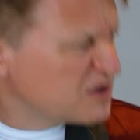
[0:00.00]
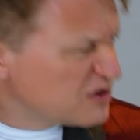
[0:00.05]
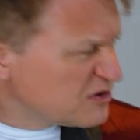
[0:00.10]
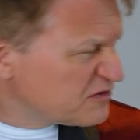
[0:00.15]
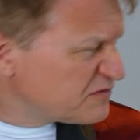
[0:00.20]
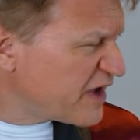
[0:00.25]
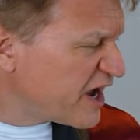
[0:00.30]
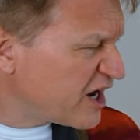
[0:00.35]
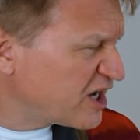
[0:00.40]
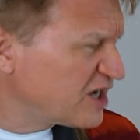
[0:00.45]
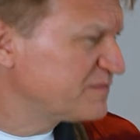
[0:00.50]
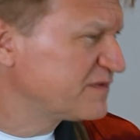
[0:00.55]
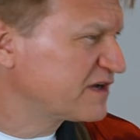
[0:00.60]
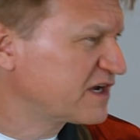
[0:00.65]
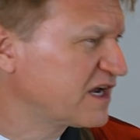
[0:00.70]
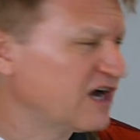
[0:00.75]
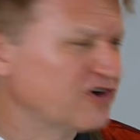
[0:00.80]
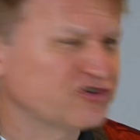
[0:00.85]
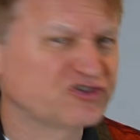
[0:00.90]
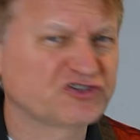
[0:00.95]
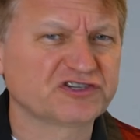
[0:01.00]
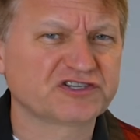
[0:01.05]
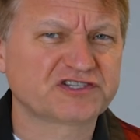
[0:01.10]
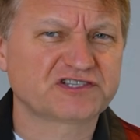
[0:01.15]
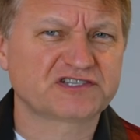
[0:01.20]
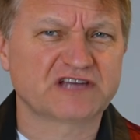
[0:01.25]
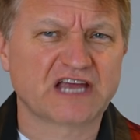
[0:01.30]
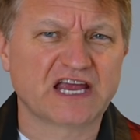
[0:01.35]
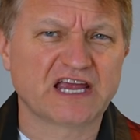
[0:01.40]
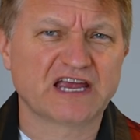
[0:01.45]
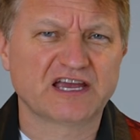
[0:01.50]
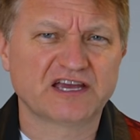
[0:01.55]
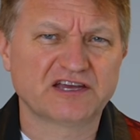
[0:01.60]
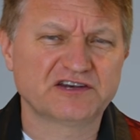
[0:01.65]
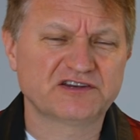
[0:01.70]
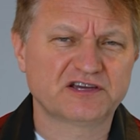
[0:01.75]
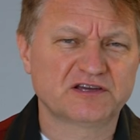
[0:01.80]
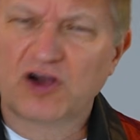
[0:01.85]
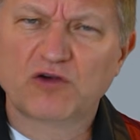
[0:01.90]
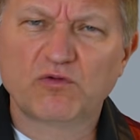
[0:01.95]
vacuum the couches,
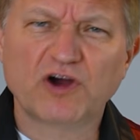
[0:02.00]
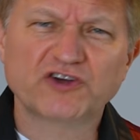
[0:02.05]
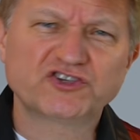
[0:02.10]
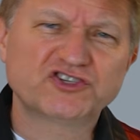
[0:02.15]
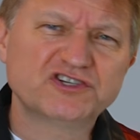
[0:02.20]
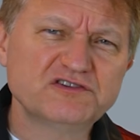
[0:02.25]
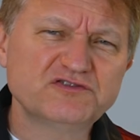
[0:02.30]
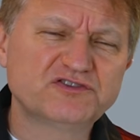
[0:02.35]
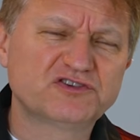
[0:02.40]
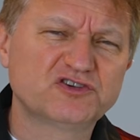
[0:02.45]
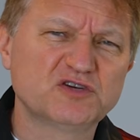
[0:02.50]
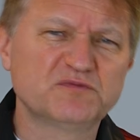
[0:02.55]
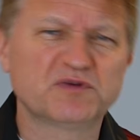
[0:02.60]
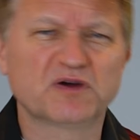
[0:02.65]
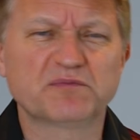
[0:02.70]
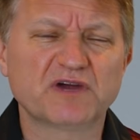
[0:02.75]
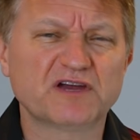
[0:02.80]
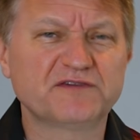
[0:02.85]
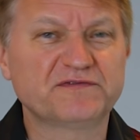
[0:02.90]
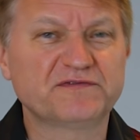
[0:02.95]
and watch YouTube on my